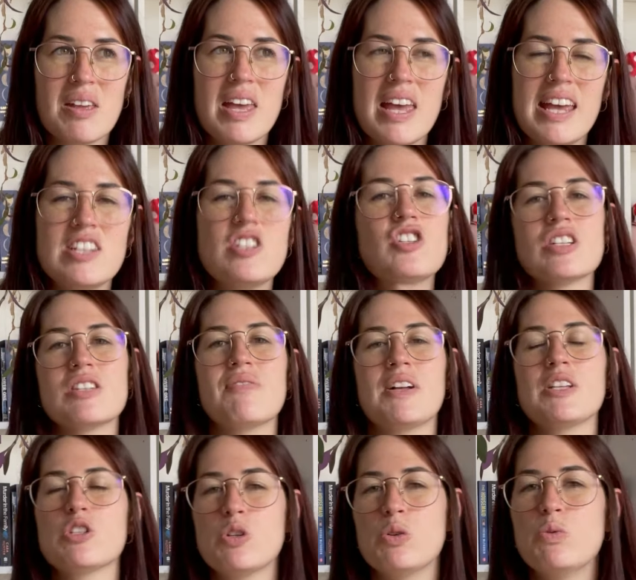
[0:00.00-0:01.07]
It just
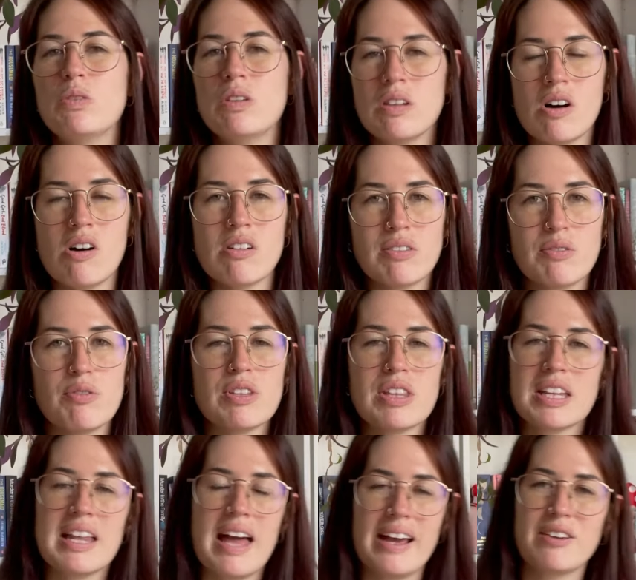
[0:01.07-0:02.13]
felt too long for the
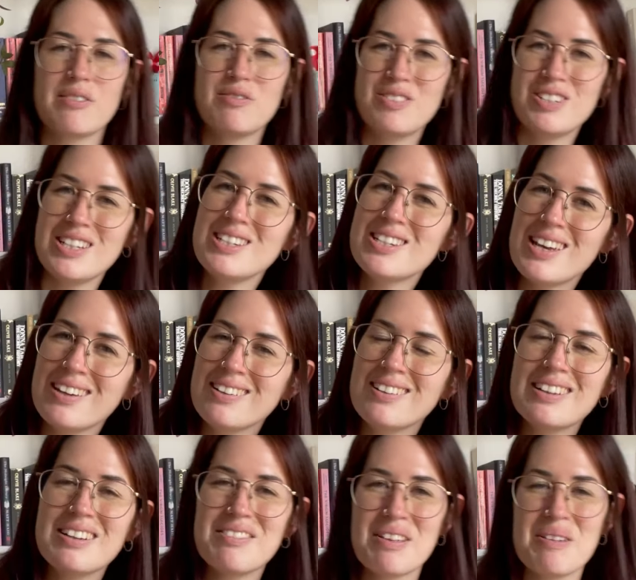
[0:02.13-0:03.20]
lack of detail,
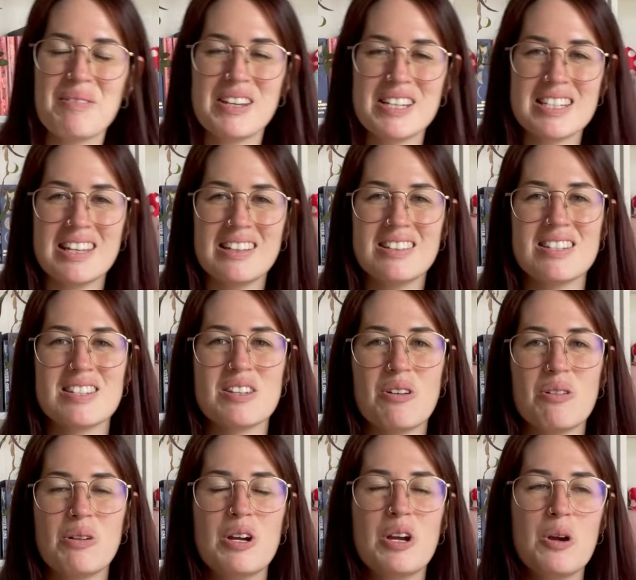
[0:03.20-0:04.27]
if that makes sense.
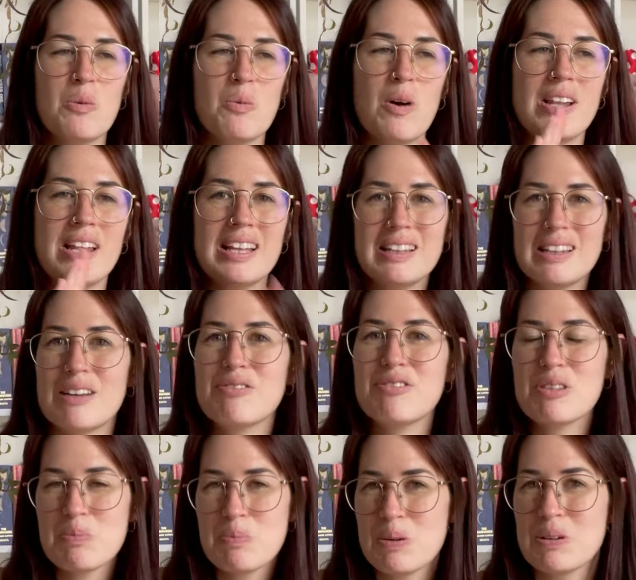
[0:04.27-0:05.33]
So while I loved the
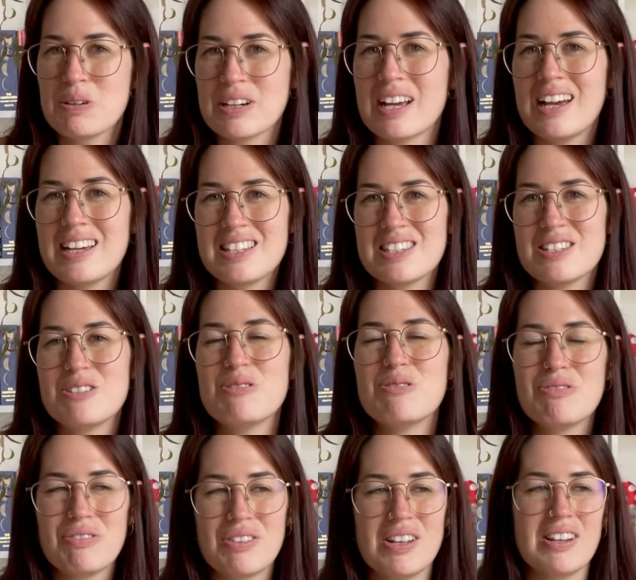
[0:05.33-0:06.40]
book, I do
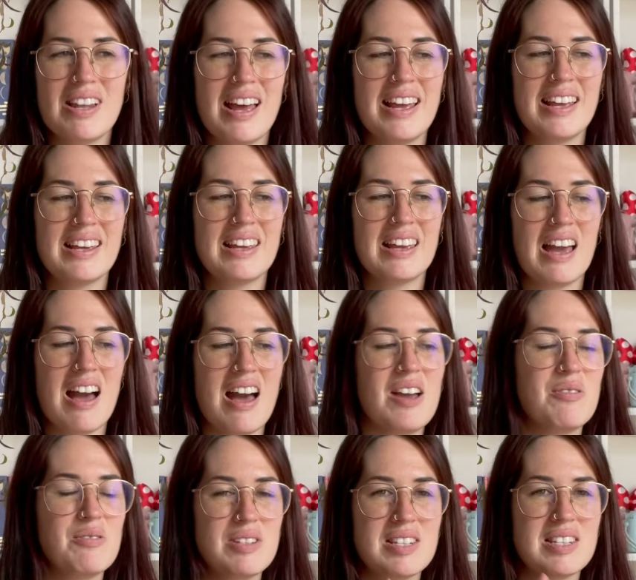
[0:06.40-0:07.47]
feel like I
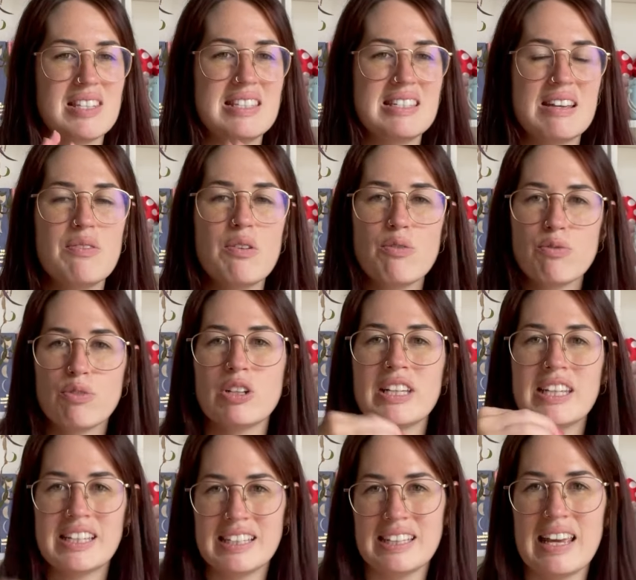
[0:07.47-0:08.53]
was never fully
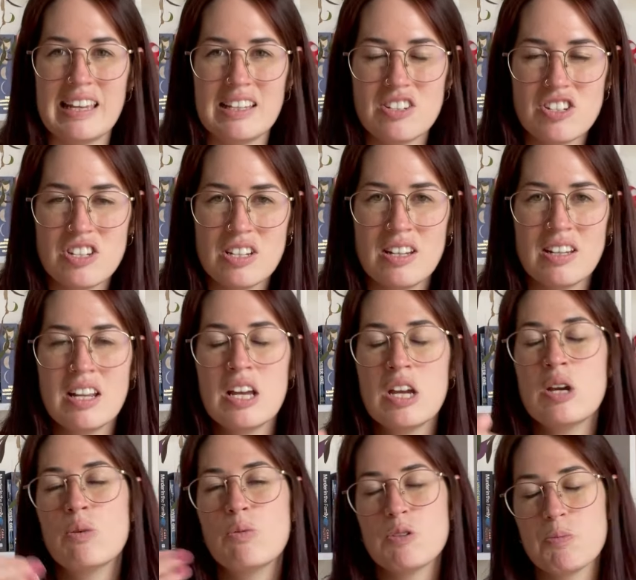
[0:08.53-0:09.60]
engaged in it,
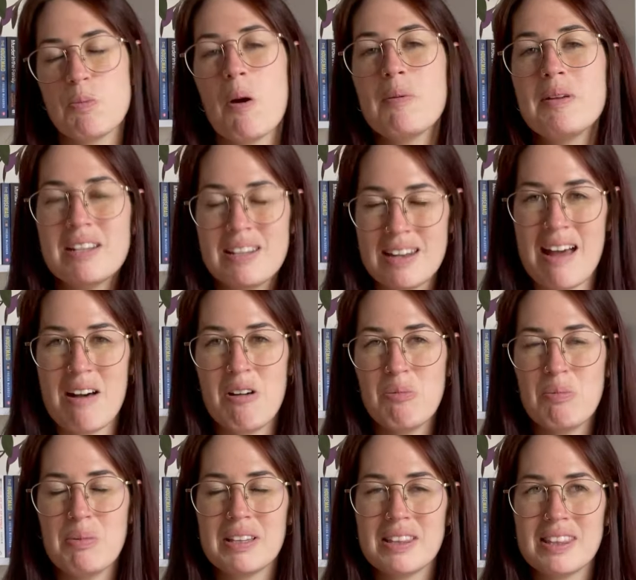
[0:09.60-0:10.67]
which probably didn't help
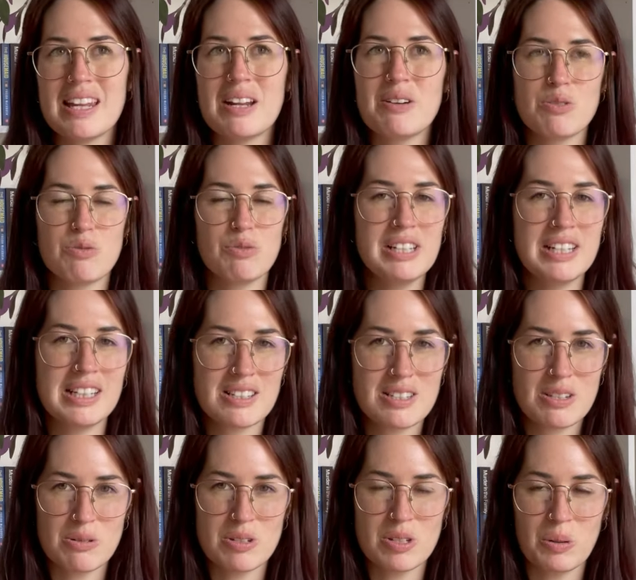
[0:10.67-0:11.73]
that I was reading it
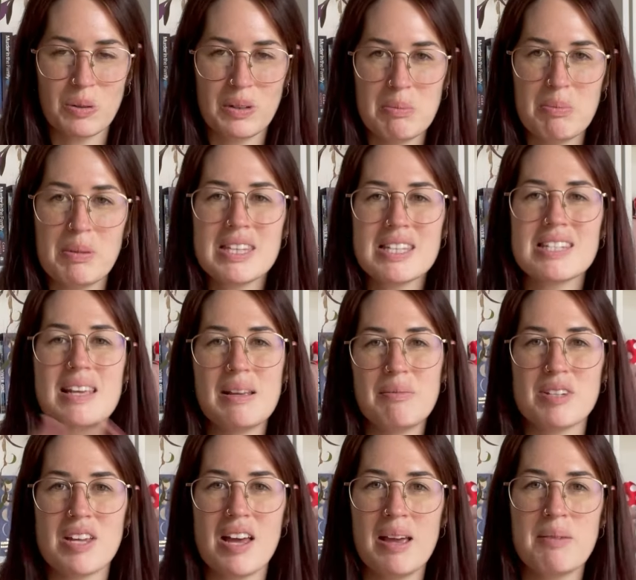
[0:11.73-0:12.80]
so slowly. But at the same
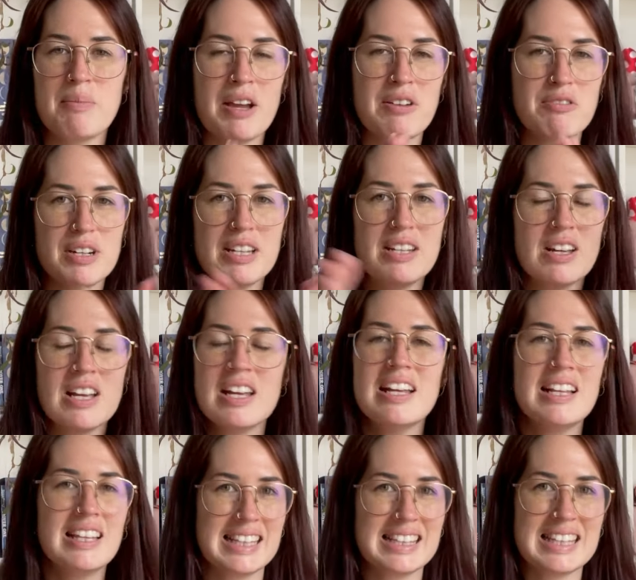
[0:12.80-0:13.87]
time, I read
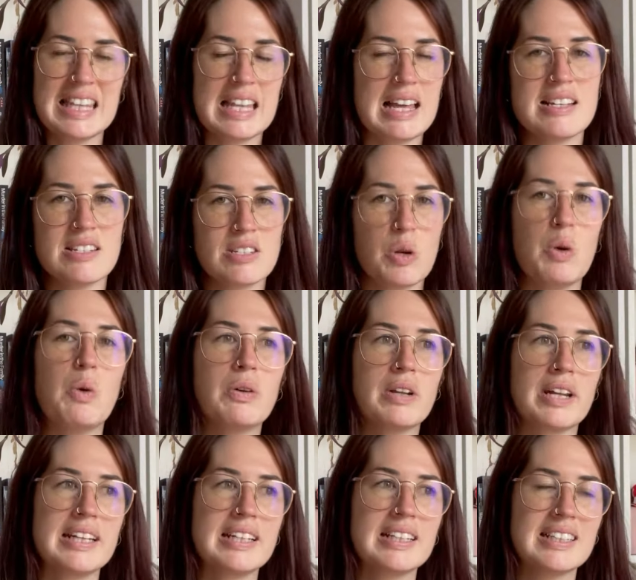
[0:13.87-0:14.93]
like the last
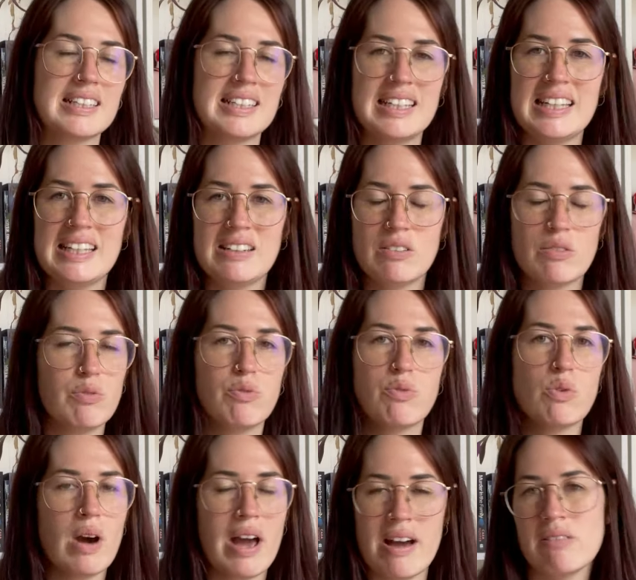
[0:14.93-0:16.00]
quarter in
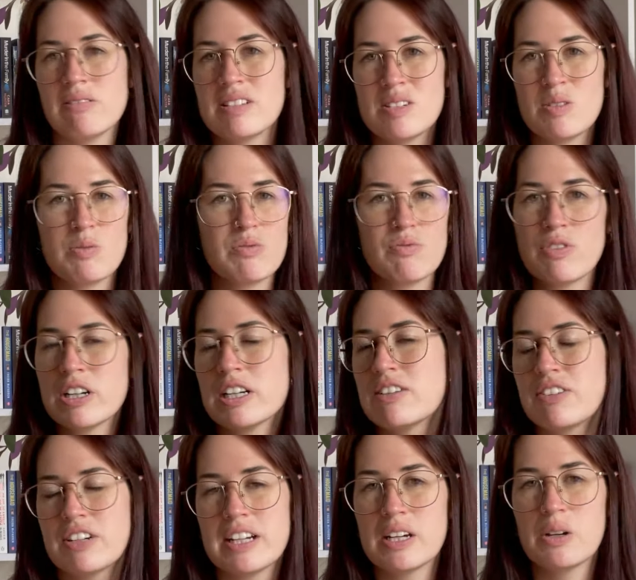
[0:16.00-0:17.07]
4 hours. It was very,
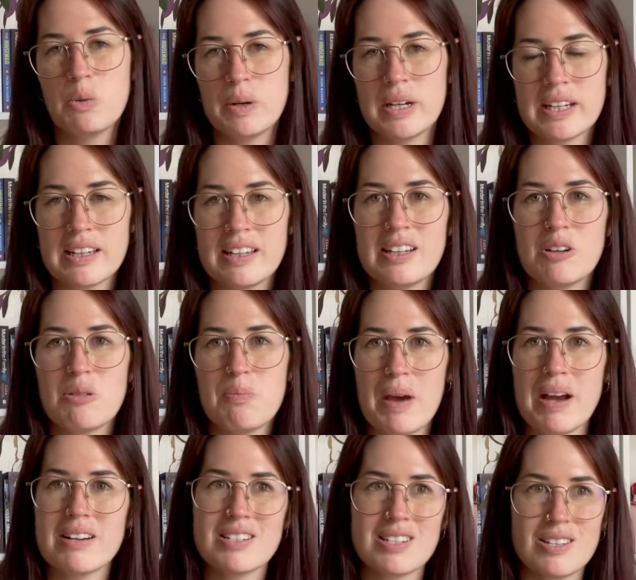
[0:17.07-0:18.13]
very quick in
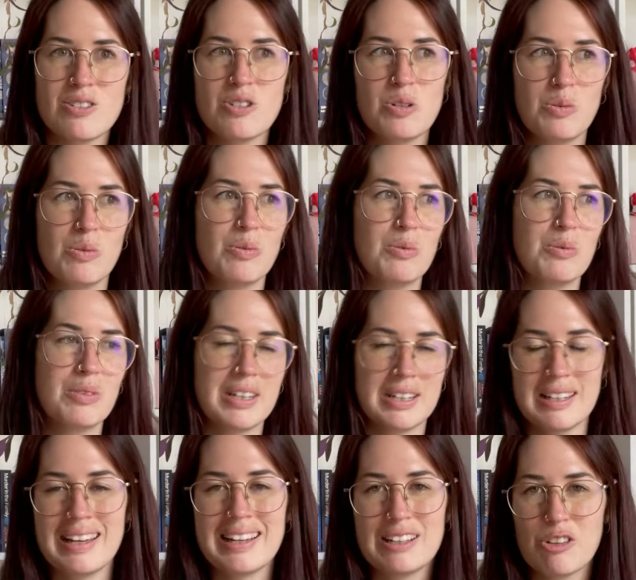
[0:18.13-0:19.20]
comparison to the
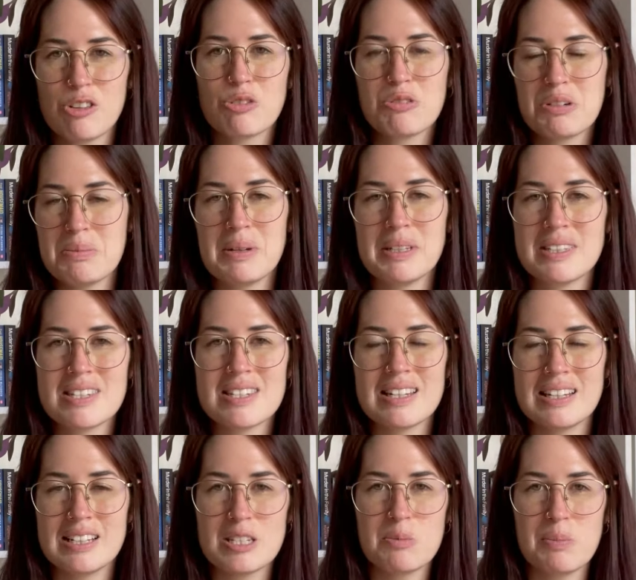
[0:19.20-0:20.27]
like 3 months that
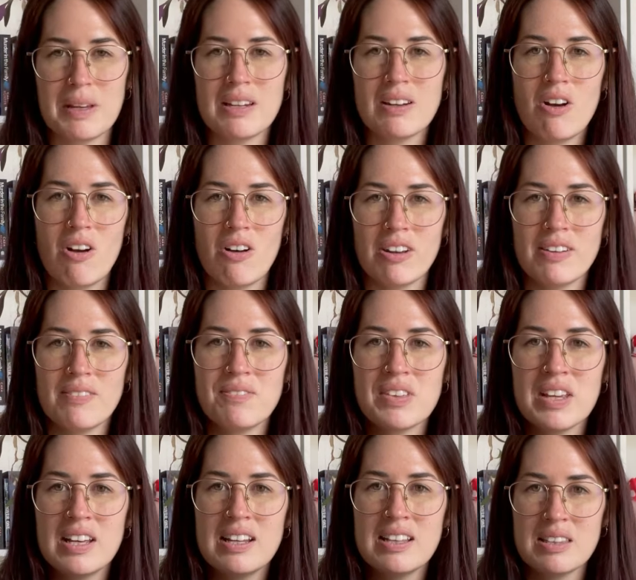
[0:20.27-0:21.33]
I'd spent on
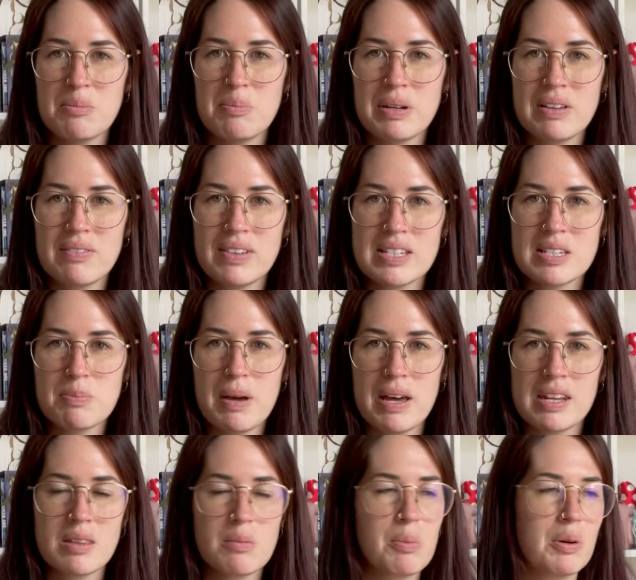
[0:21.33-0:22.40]
the previous part
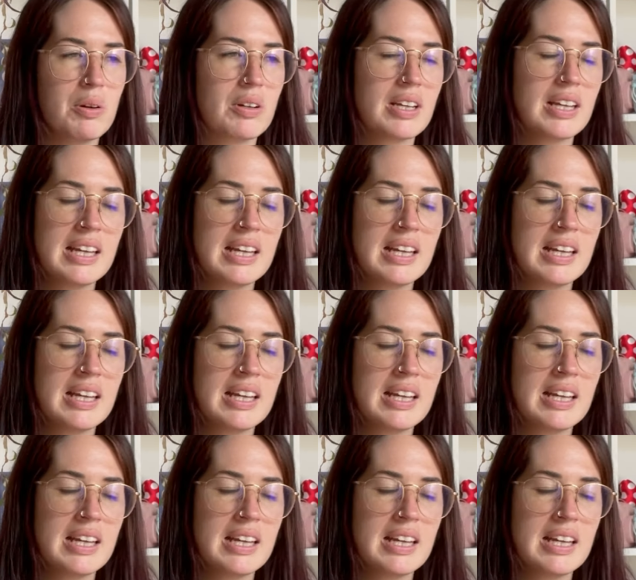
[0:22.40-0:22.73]
of the book.